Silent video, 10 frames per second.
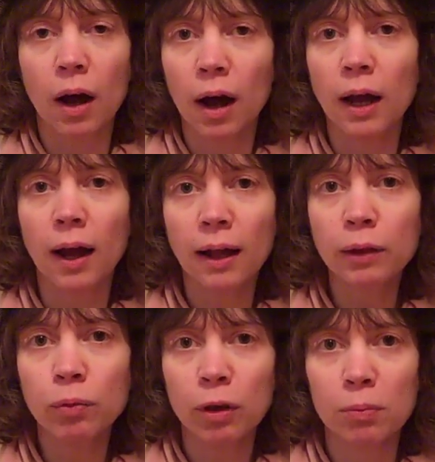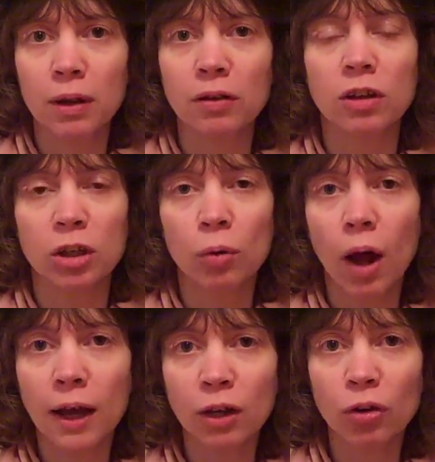I highly recommend that you
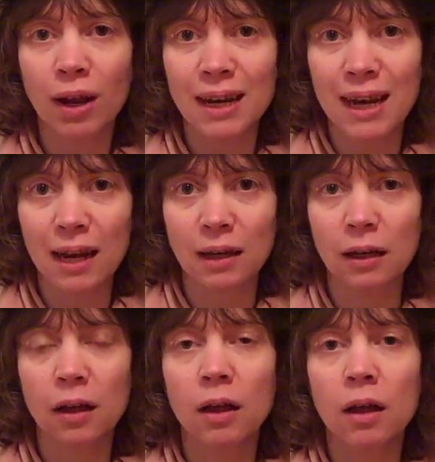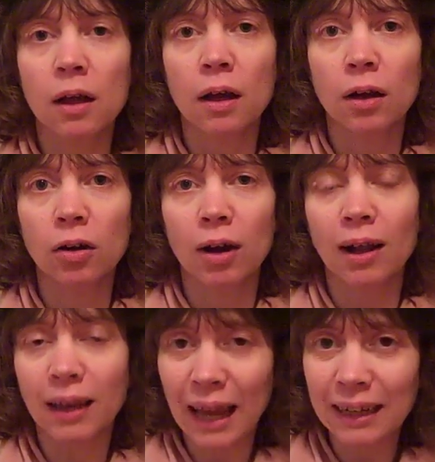hire a nanny or
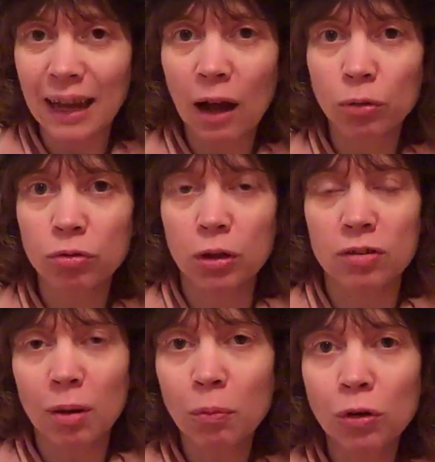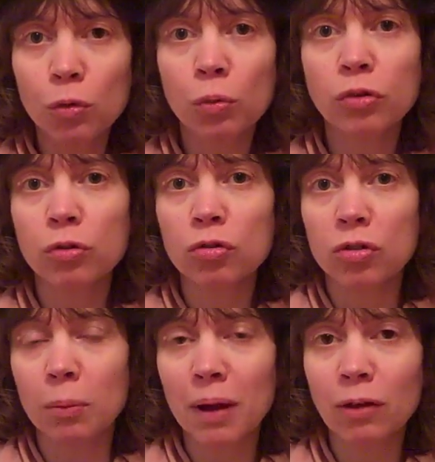a light someone who will do
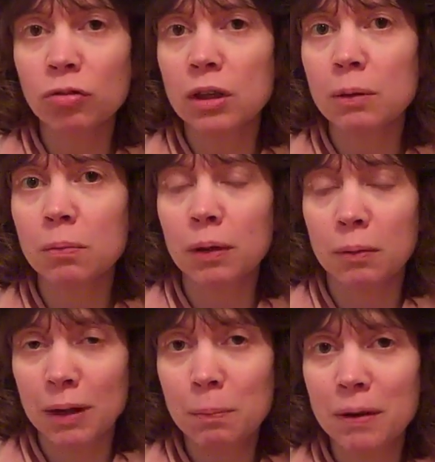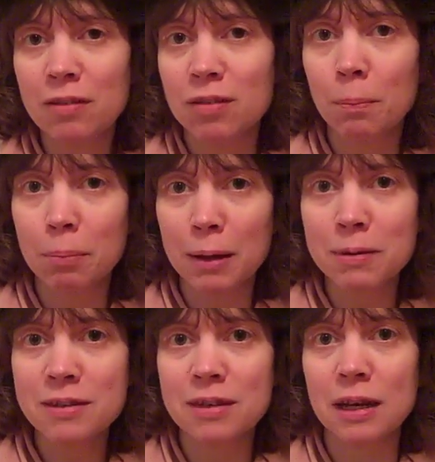some housekeeping, some
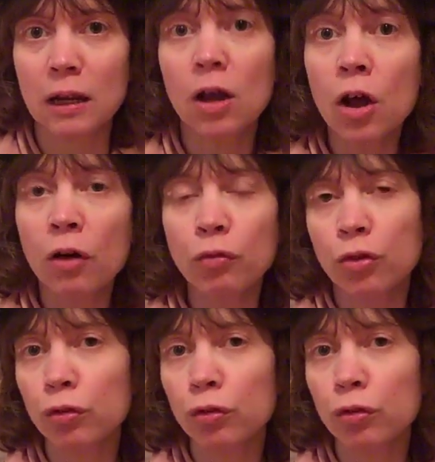babysitting for